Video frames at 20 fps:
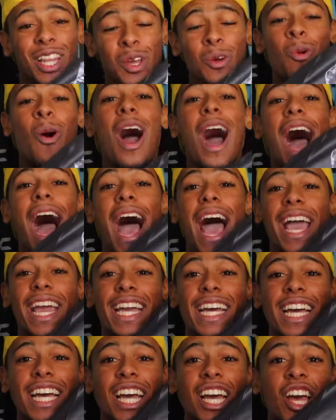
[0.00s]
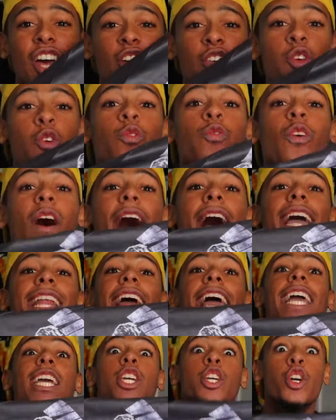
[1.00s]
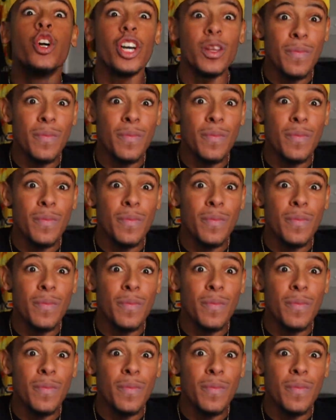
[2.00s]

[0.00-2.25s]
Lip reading: why you find a good